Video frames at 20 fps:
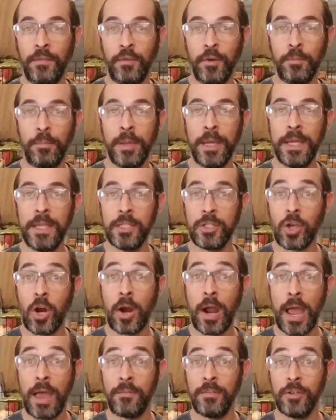If your piggies are
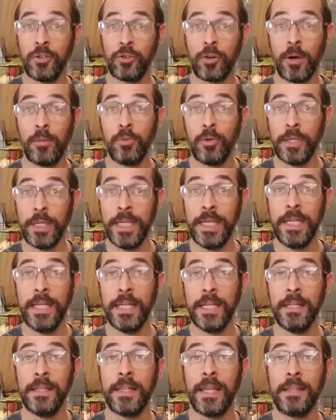having trouble
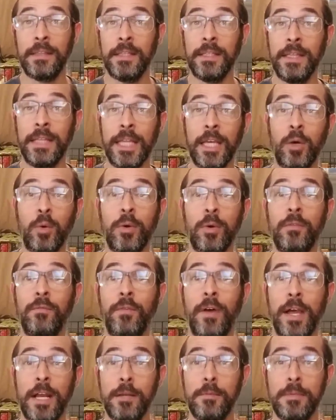eating, that the liquid
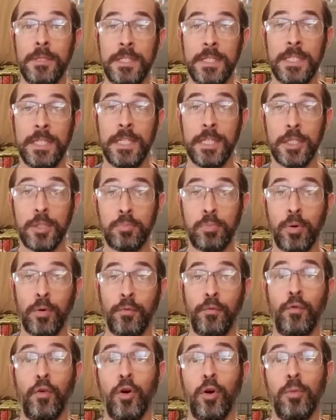vitamin C is
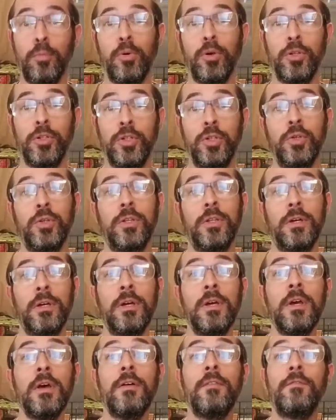preferable to the
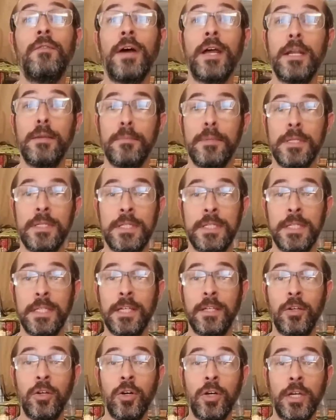vitamin
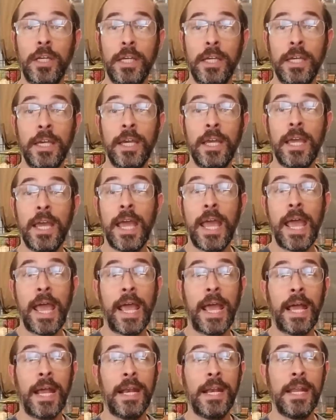C cookie.
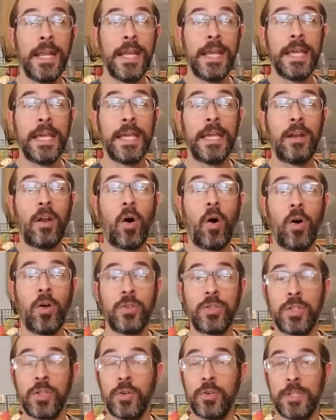And it
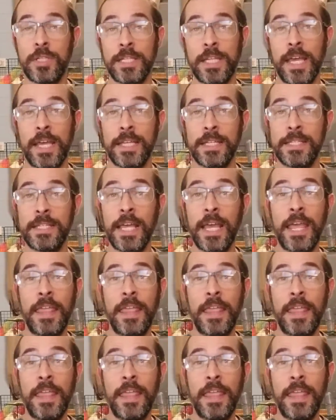also says